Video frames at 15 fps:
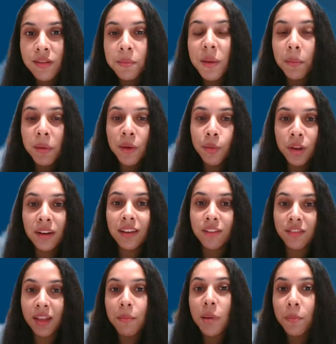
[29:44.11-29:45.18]
maybe you can give
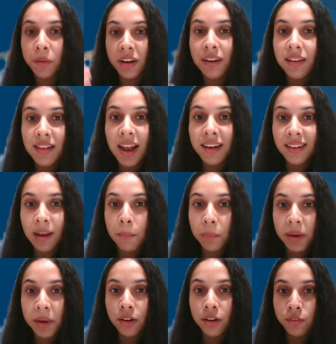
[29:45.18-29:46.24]
them a pre-designed
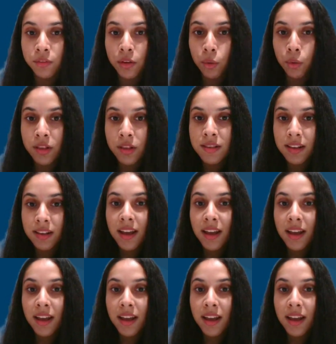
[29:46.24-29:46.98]
template of the codes